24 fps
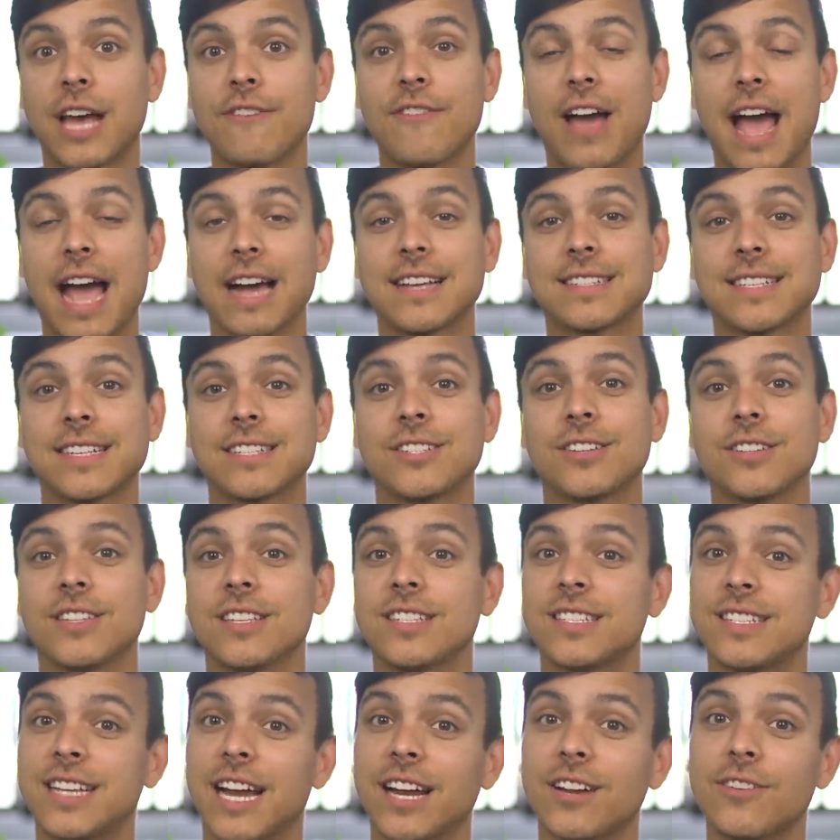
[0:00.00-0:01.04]
have access to
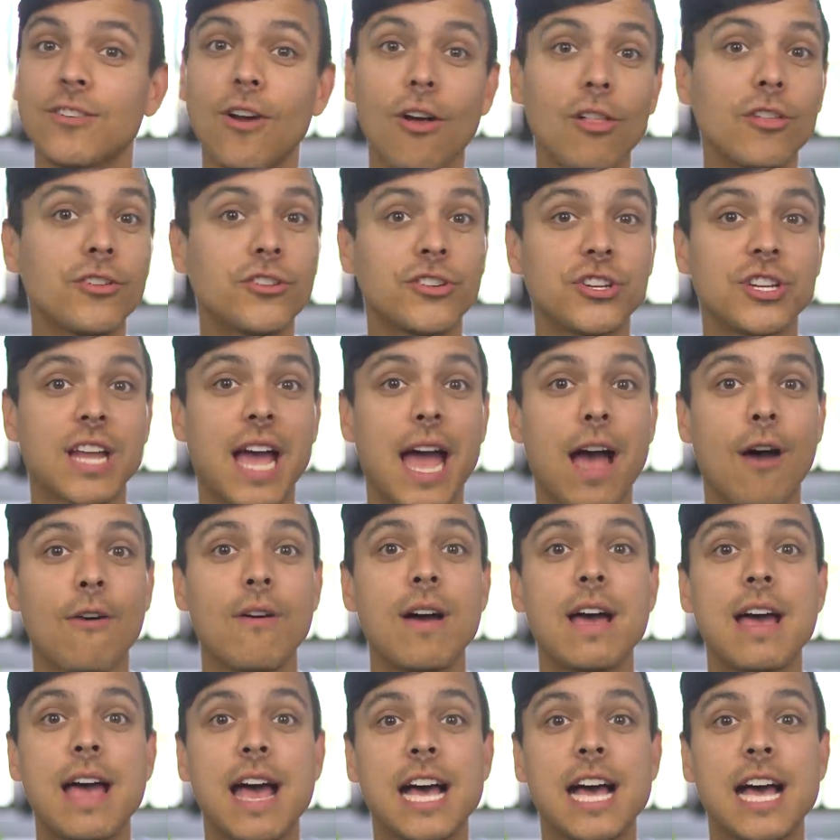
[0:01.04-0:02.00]
this technology now